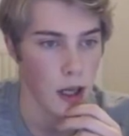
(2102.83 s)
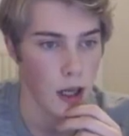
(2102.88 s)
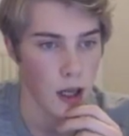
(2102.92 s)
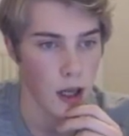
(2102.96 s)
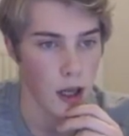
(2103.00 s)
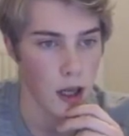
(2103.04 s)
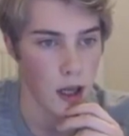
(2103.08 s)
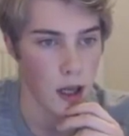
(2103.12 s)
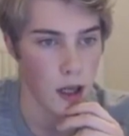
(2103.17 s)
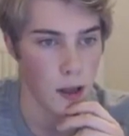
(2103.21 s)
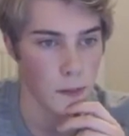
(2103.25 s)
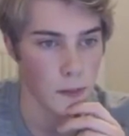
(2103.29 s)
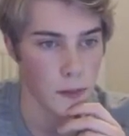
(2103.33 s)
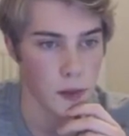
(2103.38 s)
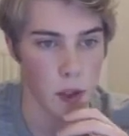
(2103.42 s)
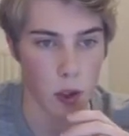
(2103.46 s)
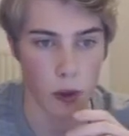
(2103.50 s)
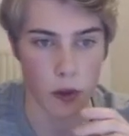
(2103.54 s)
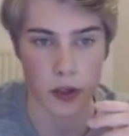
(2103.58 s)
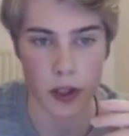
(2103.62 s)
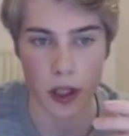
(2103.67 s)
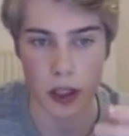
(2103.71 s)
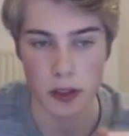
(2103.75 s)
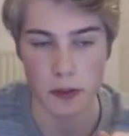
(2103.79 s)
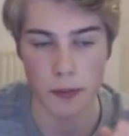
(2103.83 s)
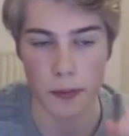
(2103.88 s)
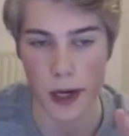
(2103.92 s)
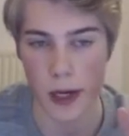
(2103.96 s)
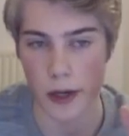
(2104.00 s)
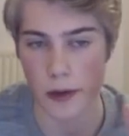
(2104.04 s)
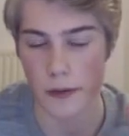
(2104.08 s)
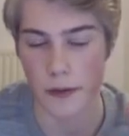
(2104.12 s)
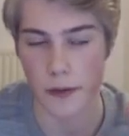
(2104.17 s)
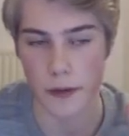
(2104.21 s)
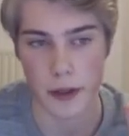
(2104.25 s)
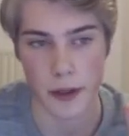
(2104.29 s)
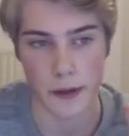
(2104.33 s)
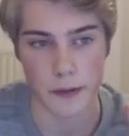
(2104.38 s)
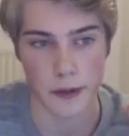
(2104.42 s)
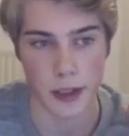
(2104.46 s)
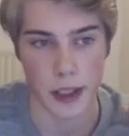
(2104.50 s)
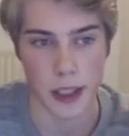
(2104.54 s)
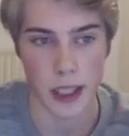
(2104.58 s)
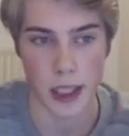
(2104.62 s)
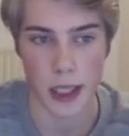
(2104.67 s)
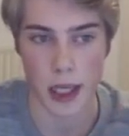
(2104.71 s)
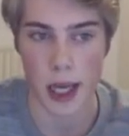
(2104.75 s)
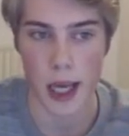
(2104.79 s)
Um, so it doesn't matter if you have
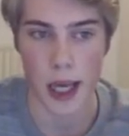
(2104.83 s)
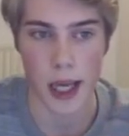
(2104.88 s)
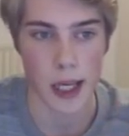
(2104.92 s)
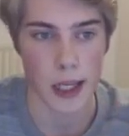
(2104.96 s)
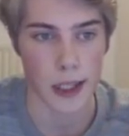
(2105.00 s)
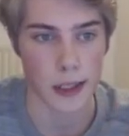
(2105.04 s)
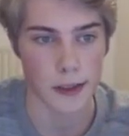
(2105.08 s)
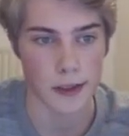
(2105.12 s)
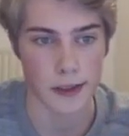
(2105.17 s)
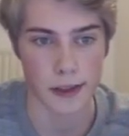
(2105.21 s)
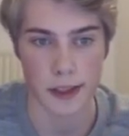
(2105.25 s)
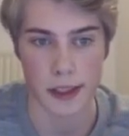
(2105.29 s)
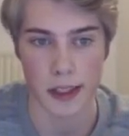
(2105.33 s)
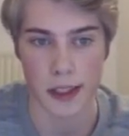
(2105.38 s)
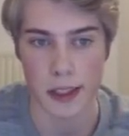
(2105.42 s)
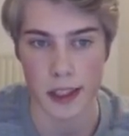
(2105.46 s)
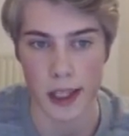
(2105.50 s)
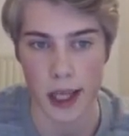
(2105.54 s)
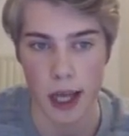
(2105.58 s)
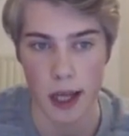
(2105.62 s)
an A, C,